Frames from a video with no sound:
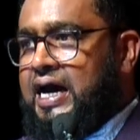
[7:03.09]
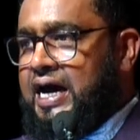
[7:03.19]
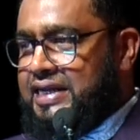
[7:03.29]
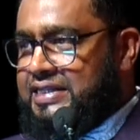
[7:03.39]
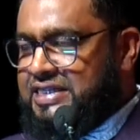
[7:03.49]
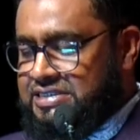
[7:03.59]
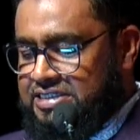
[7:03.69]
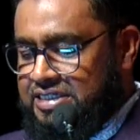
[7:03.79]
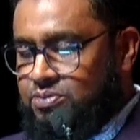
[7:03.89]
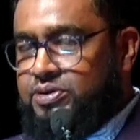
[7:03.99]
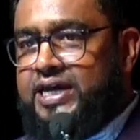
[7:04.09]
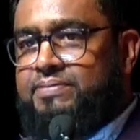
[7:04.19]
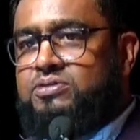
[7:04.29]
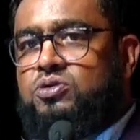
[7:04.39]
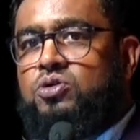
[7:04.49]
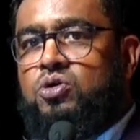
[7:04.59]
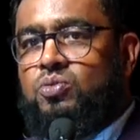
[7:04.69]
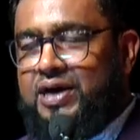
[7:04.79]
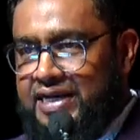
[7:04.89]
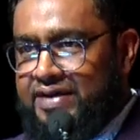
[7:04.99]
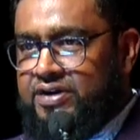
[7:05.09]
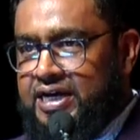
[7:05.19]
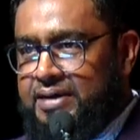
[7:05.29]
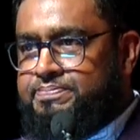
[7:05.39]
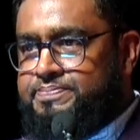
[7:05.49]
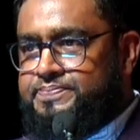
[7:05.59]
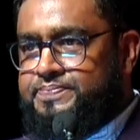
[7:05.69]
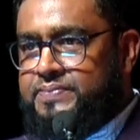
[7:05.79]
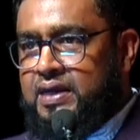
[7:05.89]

And this year, we aim to go one level up.